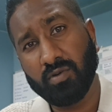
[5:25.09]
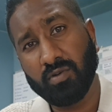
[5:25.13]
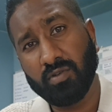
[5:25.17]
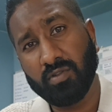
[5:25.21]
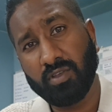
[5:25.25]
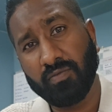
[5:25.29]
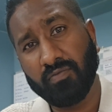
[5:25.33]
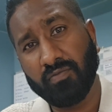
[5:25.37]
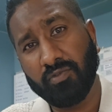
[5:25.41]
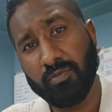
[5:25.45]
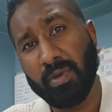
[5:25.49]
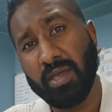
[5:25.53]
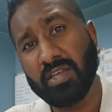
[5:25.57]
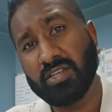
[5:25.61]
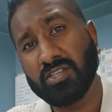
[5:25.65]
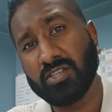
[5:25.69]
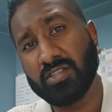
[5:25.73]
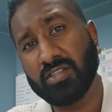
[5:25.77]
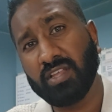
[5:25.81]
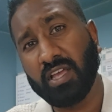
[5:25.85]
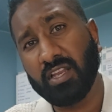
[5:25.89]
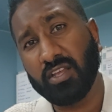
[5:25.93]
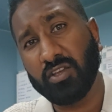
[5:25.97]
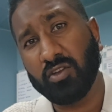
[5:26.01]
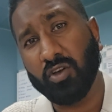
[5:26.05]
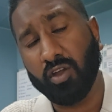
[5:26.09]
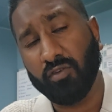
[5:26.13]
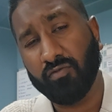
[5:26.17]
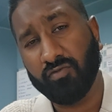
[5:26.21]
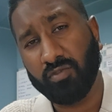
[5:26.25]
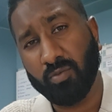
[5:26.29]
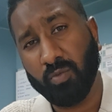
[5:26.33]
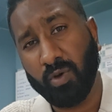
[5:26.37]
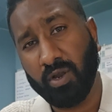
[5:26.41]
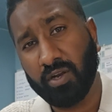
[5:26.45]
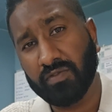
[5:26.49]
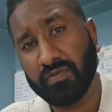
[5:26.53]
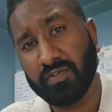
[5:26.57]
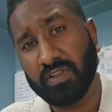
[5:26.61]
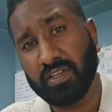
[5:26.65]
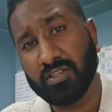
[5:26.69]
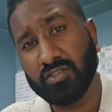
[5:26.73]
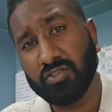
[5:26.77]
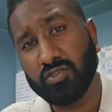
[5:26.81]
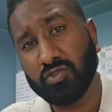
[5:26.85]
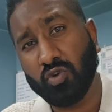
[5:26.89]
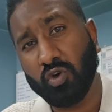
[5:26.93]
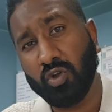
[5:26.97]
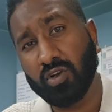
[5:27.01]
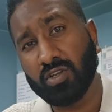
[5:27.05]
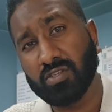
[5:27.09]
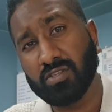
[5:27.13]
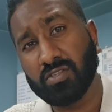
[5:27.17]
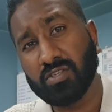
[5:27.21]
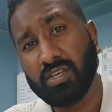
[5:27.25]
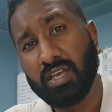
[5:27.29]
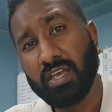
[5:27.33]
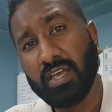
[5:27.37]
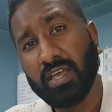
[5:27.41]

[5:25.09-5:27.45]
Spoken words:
information that he got from one of the installers,